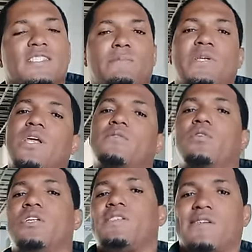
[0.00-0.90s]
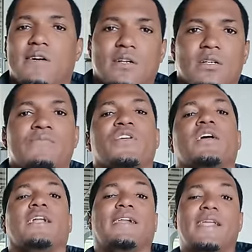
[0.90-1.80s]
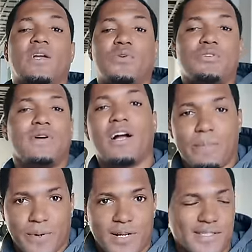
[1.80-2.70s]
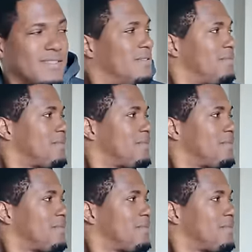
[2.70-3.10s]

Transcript: spin around in circle, link with the wrong person,